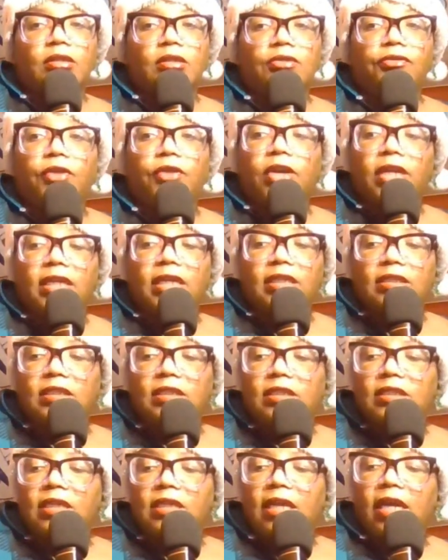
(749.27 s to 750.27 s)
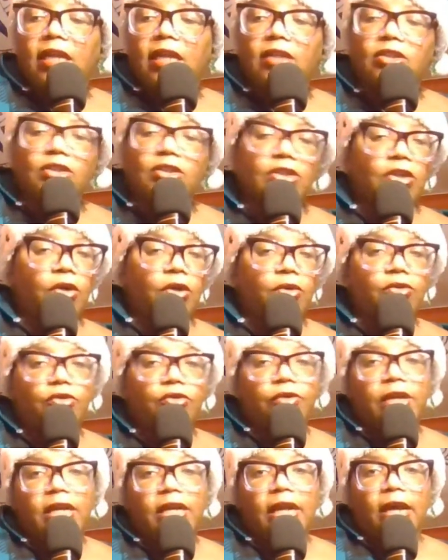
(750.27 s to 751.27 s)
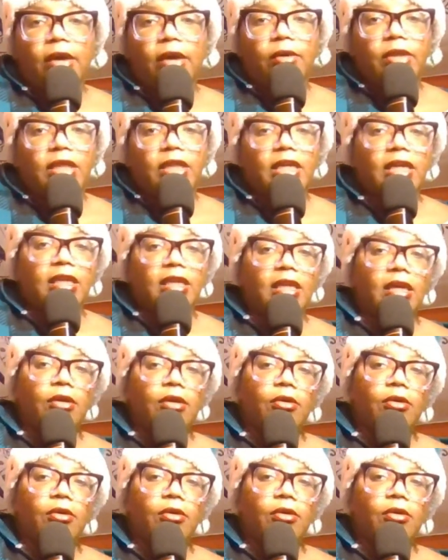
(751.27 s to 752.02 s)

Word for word: it's very easy to kind of just coast right now and think that,